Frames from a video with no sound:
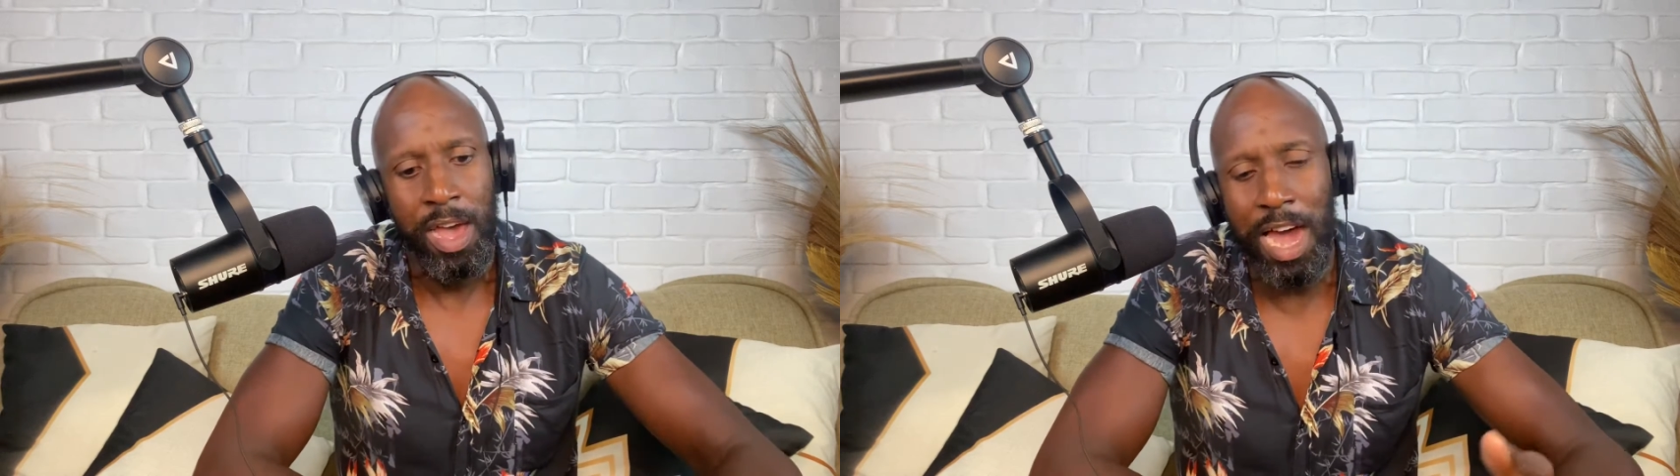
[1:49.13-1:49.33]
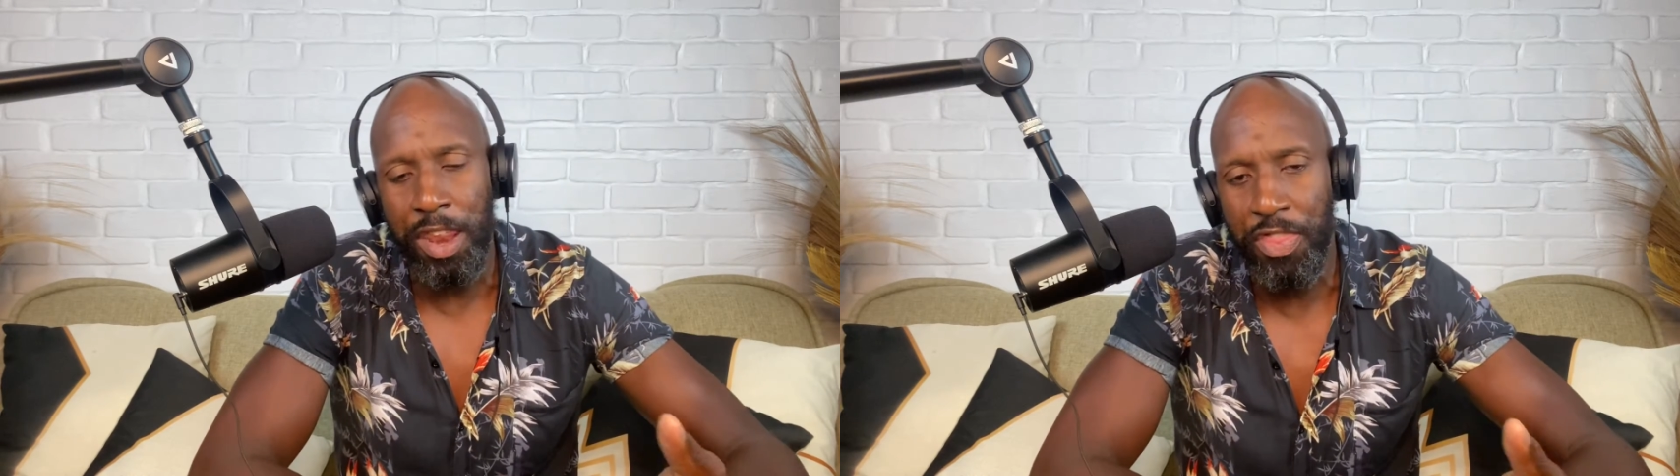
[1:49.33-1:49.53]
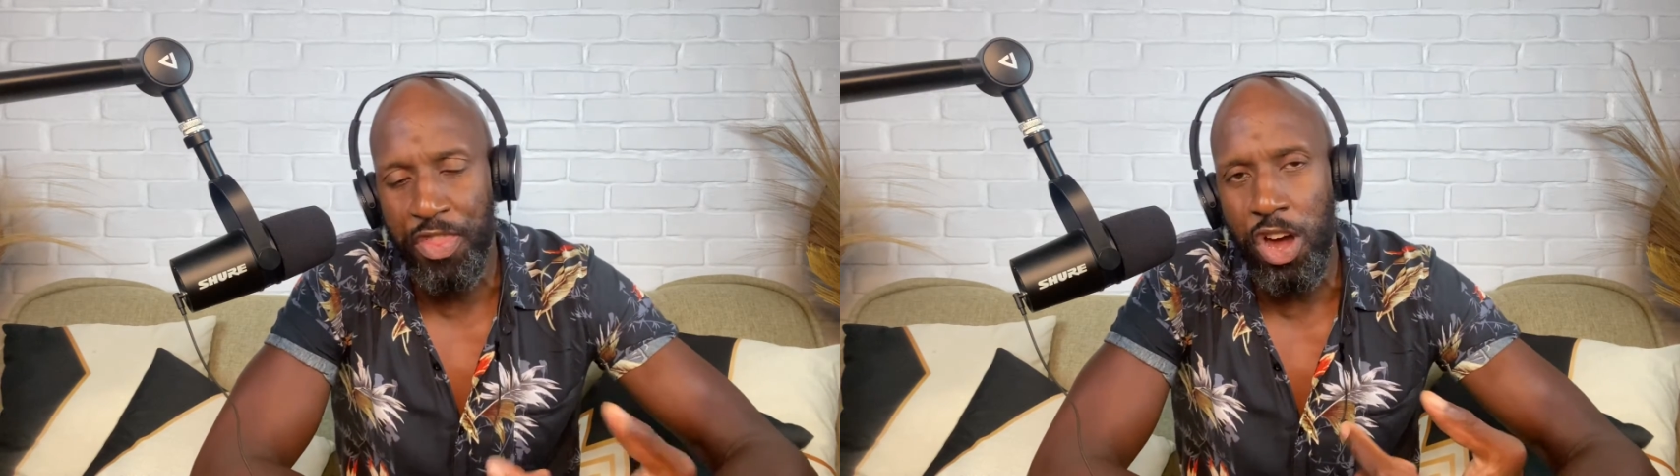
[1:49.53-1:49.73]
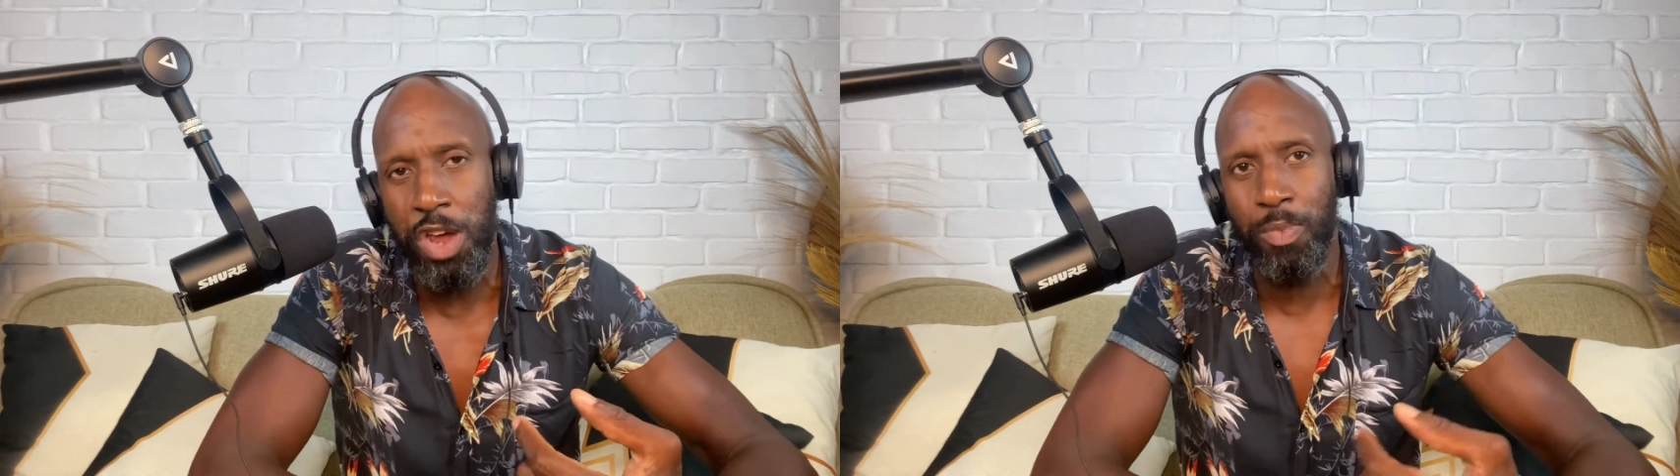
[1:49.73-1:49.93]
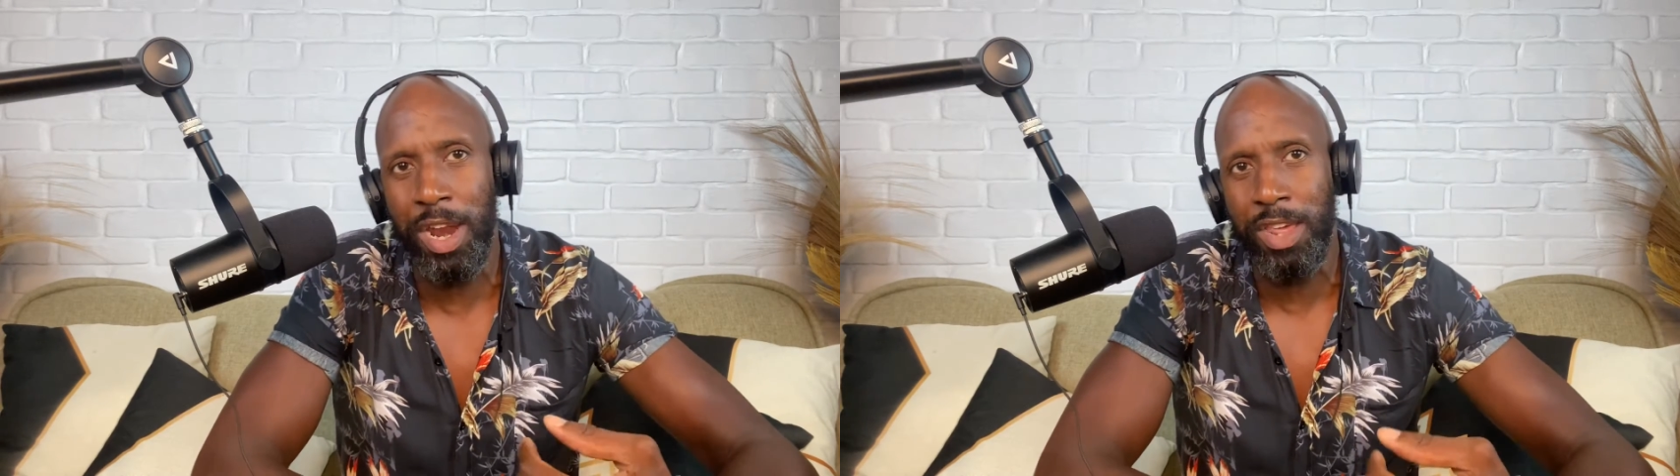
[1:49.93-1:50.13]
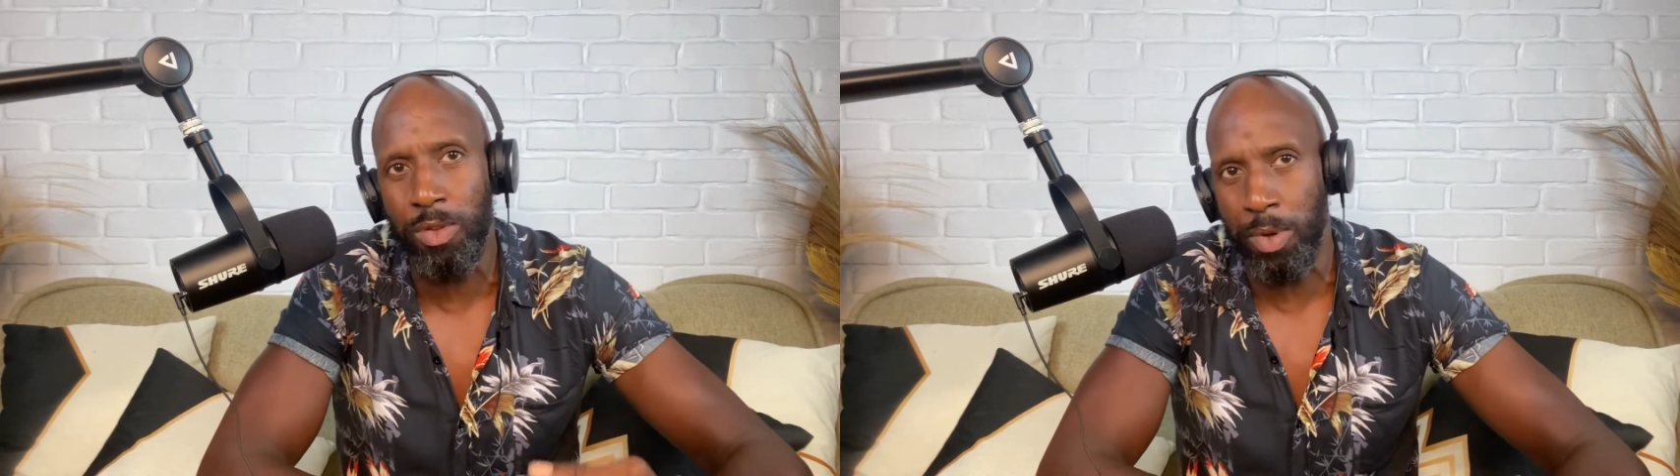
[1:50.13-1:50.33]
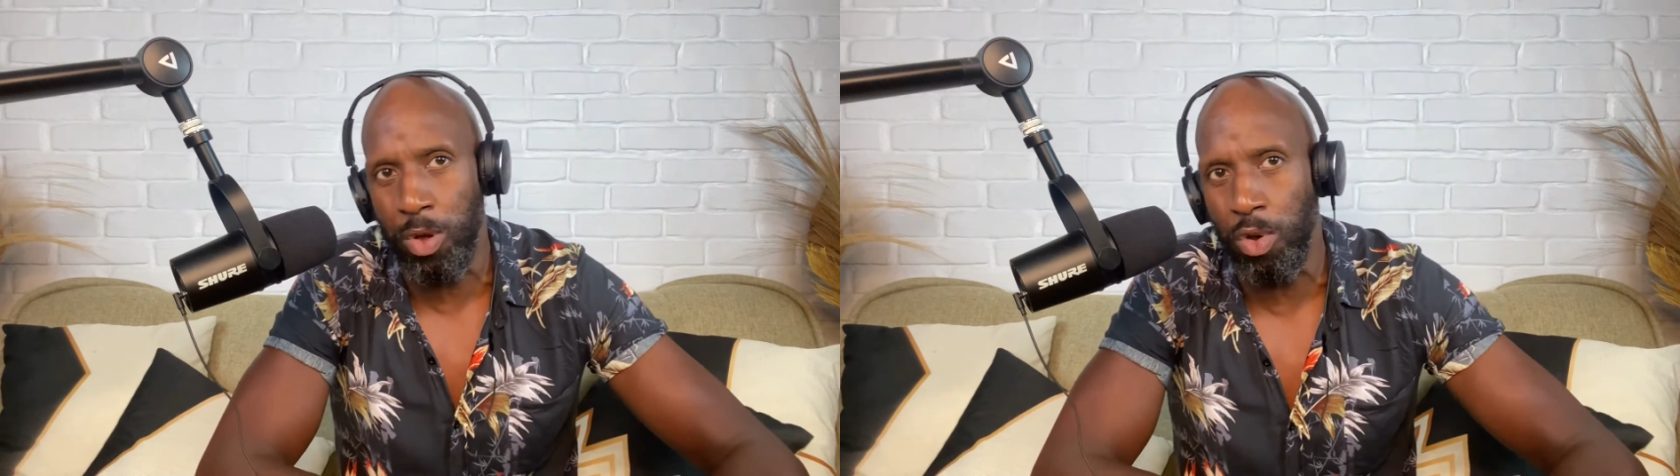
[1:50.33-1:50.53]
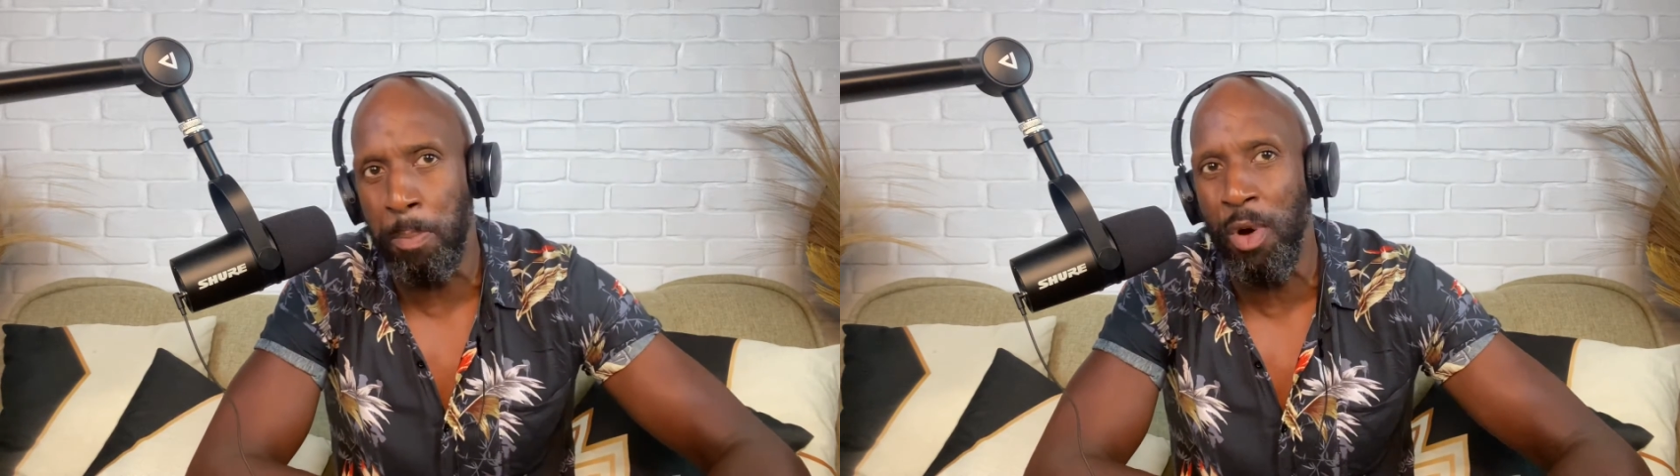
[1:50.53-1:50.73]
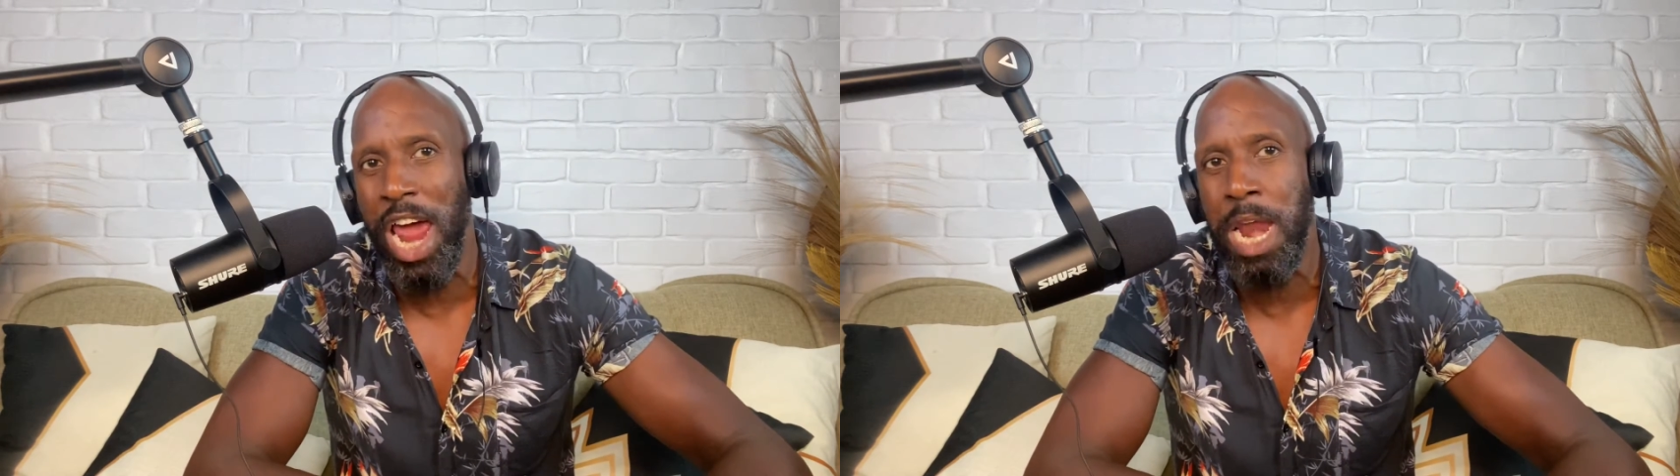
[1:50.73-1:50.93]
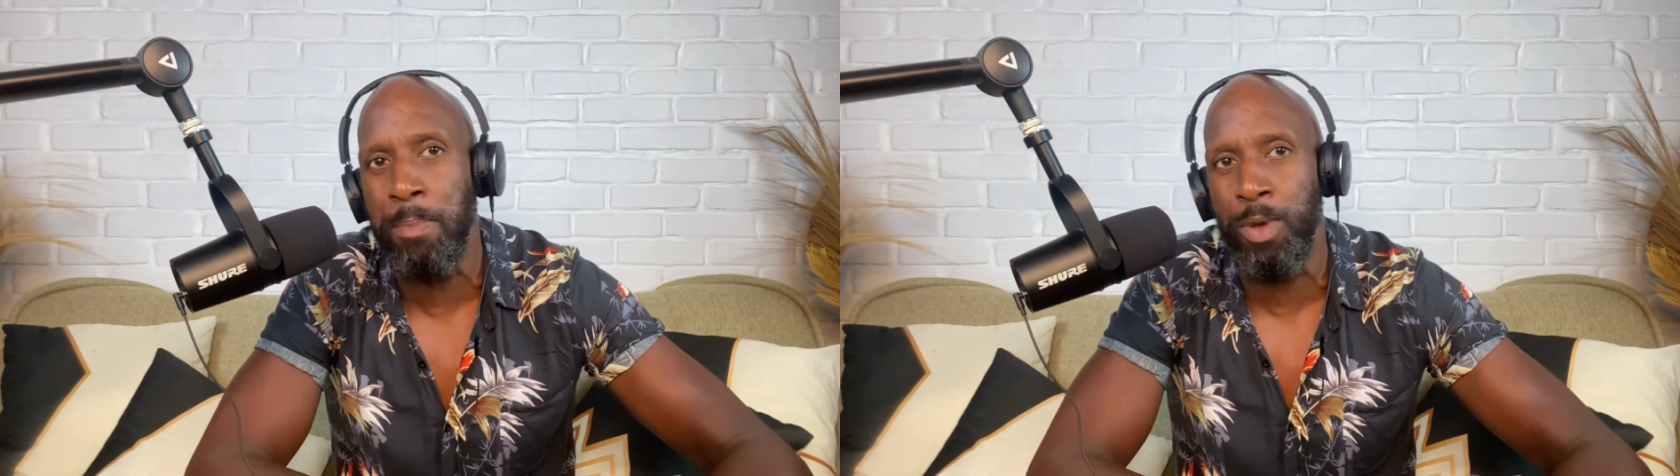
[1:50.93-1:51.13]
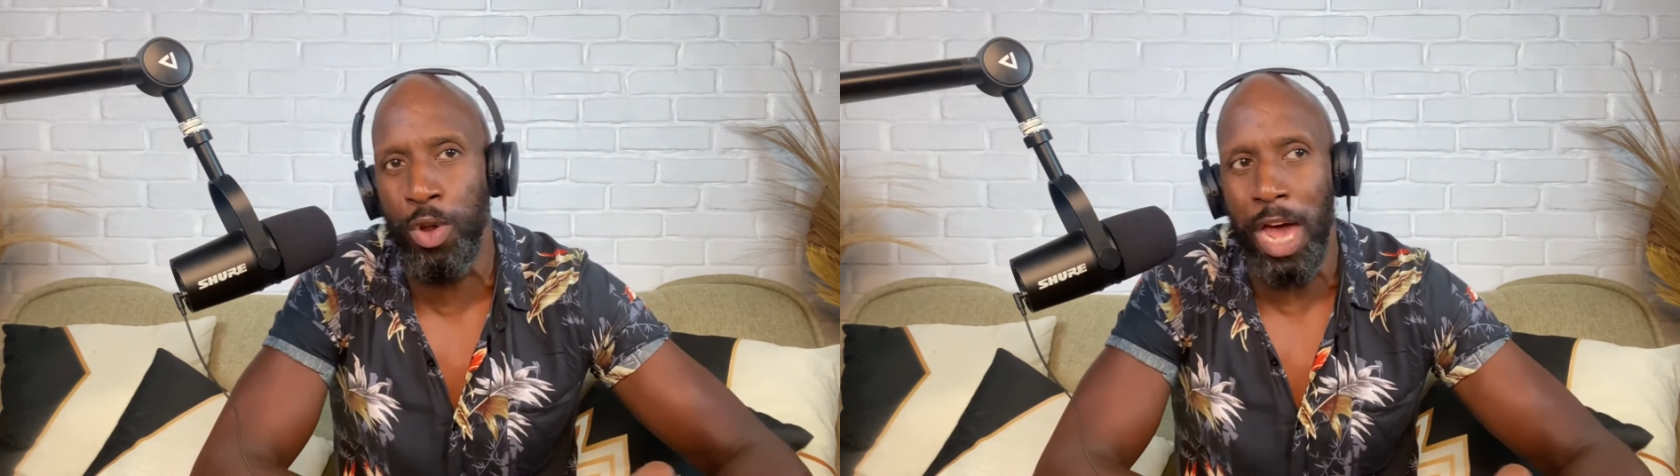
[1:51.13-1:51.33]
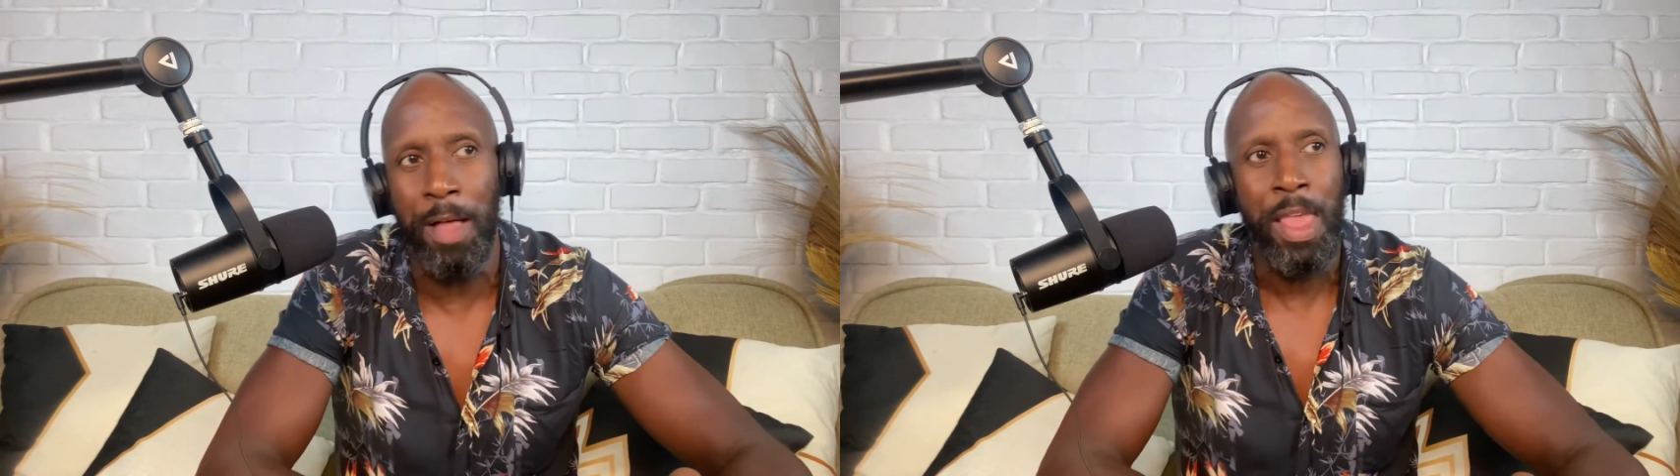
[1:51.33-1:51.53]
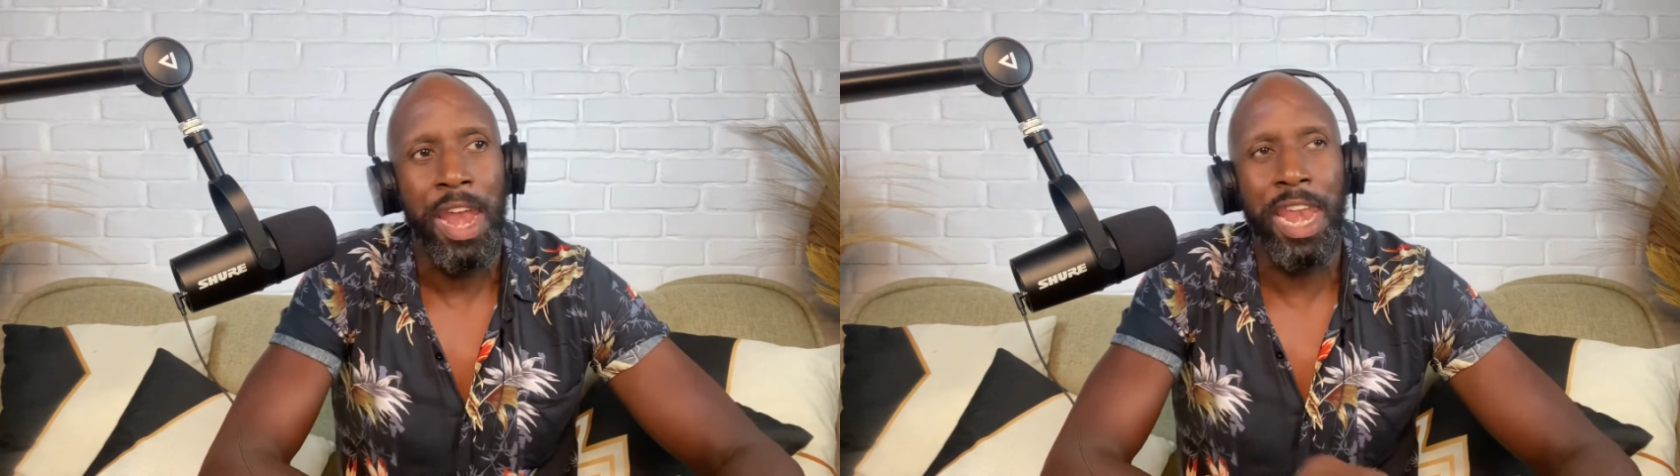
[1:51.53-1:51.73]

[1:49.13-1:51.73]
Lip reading: And the third one is what we call a brand builder.